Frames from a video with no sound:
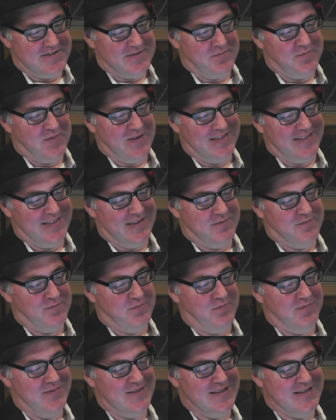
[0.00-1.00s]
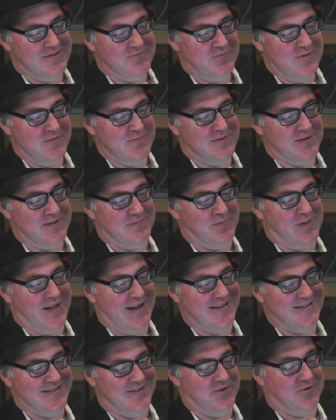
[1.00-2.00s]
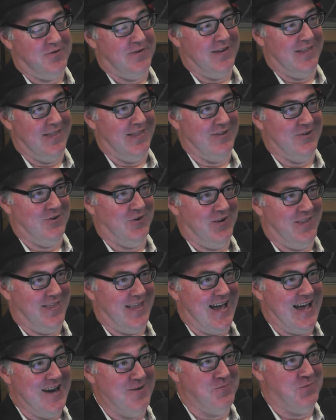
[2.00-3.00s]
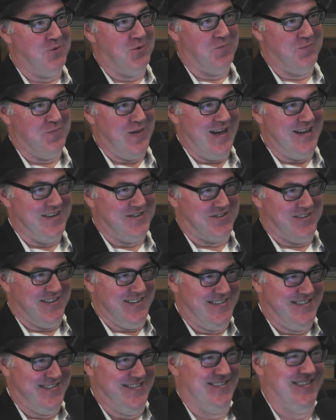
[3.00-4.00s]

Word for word: But the Wimbledon players had already thought of that and bought batteries.